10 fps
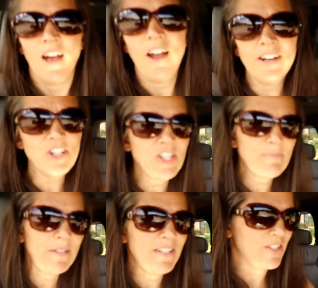All right, change
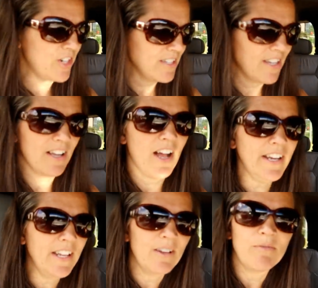plans. Greg's like,
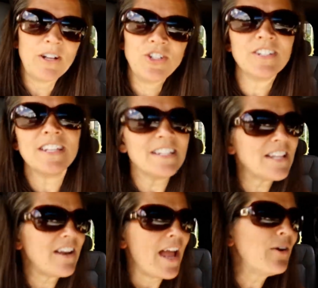honey, why don't you just get us
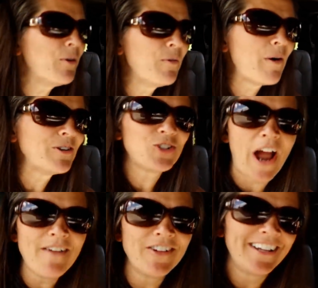an egg well, roll while we're
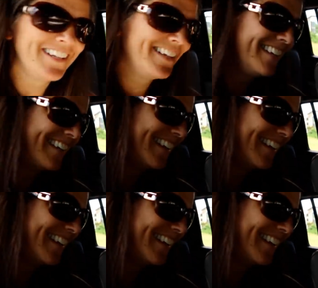driving? I was just